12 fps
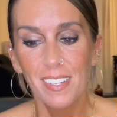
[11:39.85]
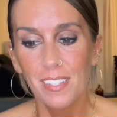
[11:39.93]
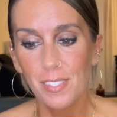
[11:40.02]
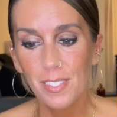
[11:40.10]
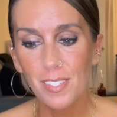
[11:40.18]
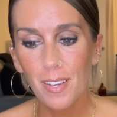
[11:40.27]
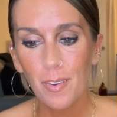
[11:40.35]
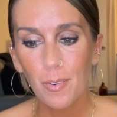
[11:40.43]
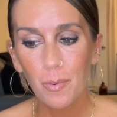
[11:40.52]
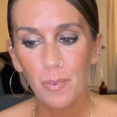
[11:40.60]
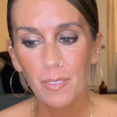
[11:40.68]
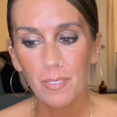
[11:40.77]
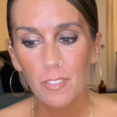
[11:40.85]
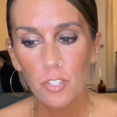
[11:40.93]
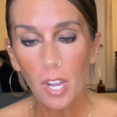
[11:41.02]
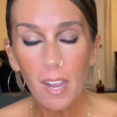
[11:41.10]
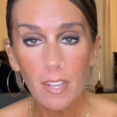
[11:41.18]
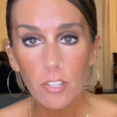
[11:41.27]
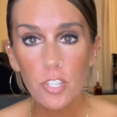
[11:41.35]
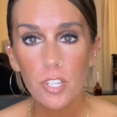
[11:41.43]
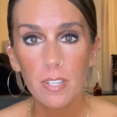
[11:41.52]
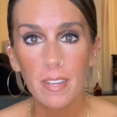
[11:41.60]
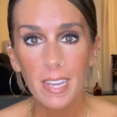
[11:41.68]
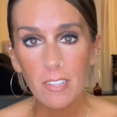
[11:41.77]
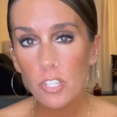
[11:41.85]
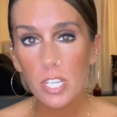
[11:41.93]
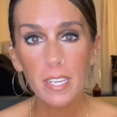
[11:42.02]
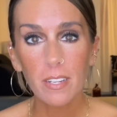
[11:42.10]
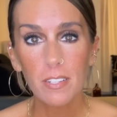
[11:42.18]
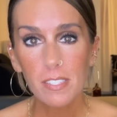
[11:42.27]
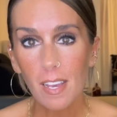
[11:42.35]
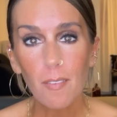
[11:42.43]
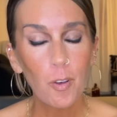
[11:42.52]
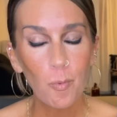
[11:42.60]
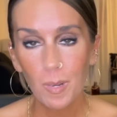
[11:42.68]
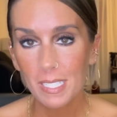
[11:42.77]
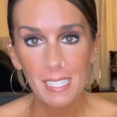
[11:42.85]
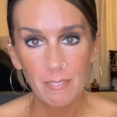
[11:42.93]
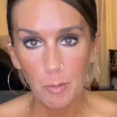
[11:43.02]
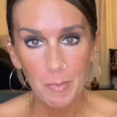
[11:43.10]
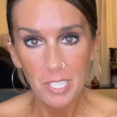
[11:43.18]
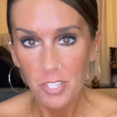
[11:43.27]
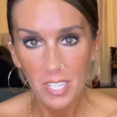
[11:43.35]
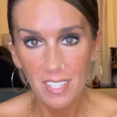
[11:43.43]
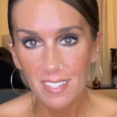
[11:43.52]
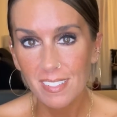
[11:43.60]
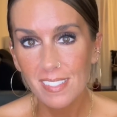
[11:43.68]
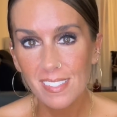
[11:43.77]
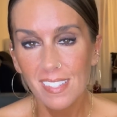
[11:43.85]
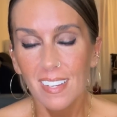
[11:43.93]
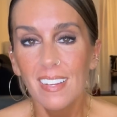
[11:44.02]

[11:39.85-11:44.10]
So Josh, educate yourself on what defamation is.